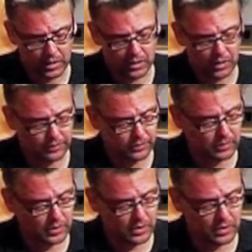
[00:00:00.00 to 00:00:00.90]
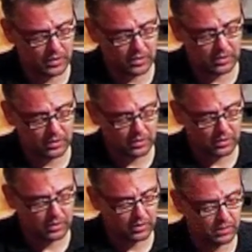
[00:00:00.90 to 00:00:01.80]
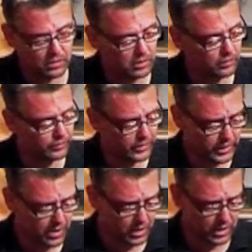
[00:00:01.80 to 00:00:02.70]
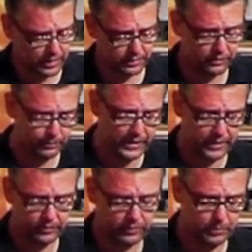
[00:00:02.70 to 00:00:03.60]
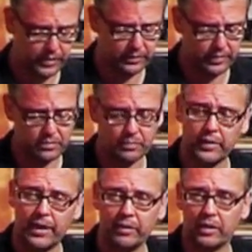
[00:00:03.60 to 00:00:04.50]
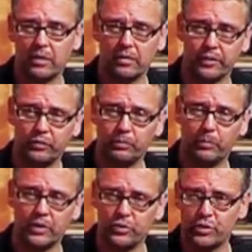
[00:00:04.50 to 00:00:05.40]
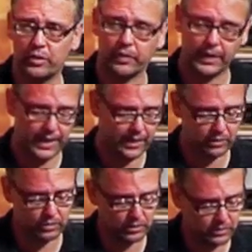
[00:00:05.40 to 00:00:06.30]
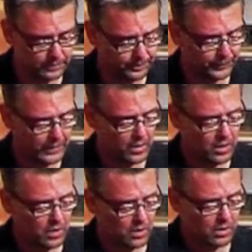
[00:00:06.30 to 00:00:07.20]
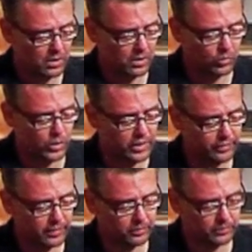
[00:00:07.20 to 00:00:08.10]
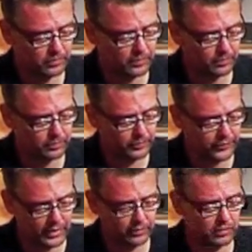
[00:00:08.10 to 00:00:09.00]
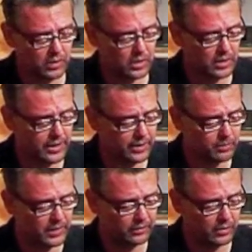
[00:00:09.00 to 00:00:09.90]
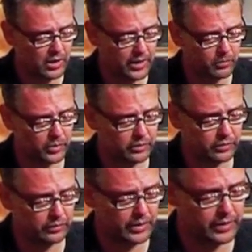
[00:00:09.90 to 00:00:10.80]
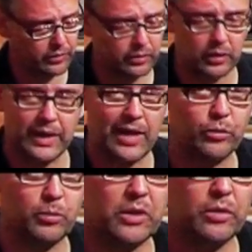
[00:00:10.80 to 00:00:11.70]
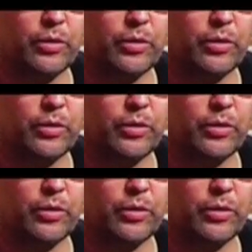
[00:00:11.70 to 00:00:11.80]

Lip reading: It's very hard despite its appearance of having kind of a spongy organic look. One of the things that I like about the hybrid design is it allows me to